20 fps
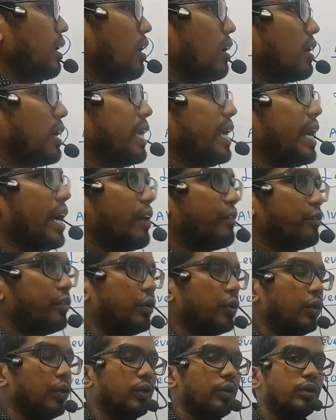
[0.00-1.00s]
already I have
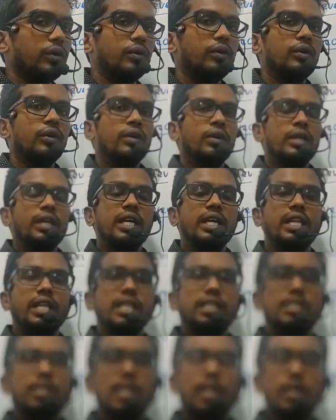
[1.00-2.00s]
told you, in
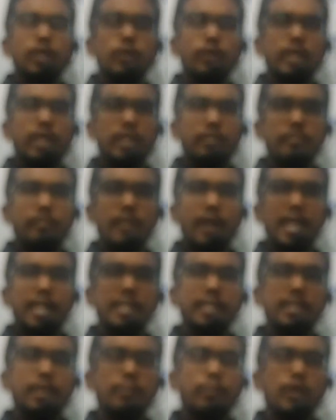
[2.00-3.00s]
each lung you can
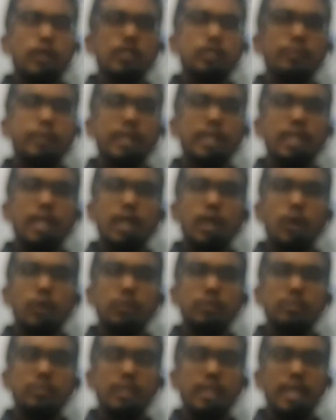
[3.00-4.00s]
find approximately
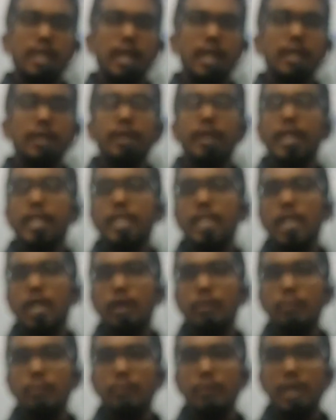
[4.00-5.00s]
around
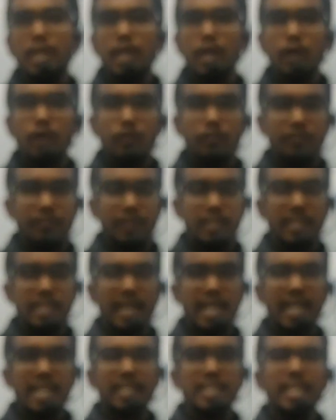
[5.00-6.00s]
300 million of it,
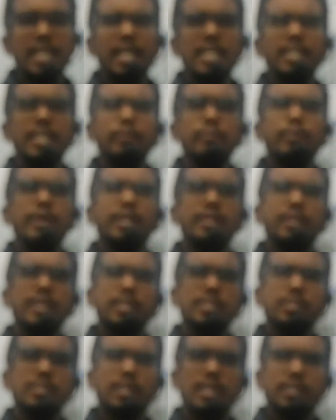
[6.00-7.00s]
and they are the
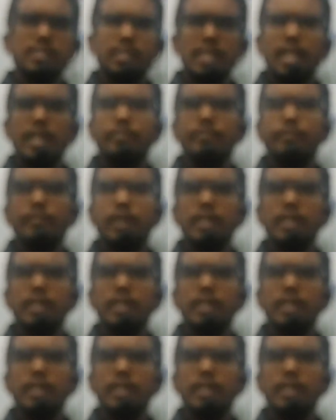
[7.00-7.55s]
basic structure and